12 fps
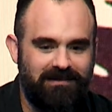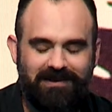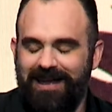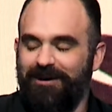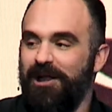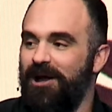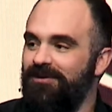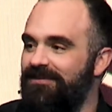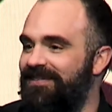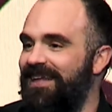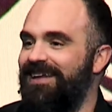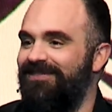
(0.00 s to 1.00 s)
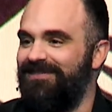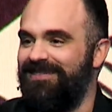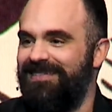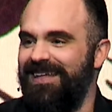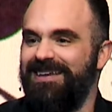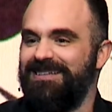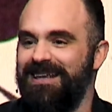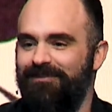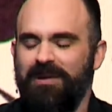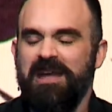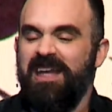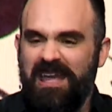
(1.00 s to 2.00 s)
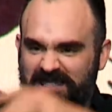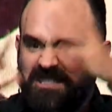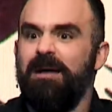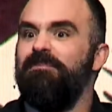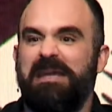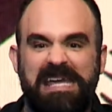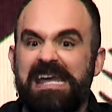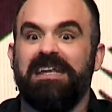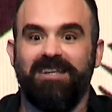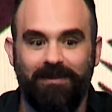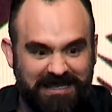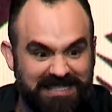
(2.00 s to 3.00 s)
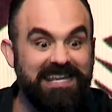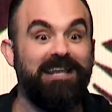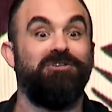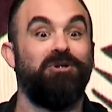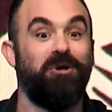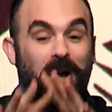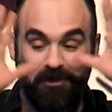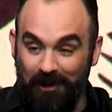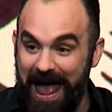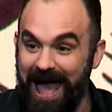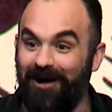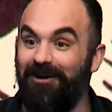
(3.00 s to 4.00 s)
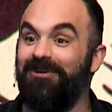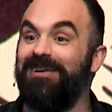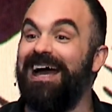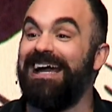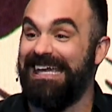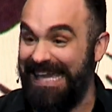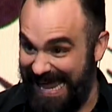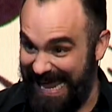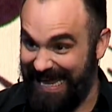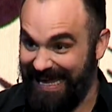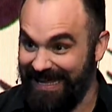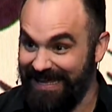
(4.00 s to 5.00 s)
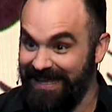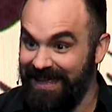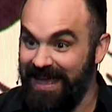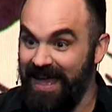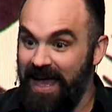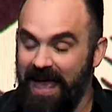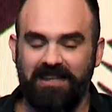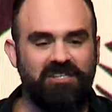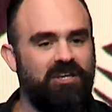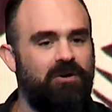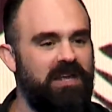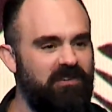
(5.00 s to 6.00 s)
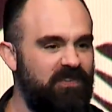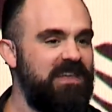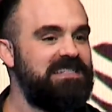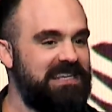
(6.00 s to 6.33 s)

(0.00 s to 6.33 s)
I don't know. Think of some, it's some kingdom. It's centered around a king. And so if this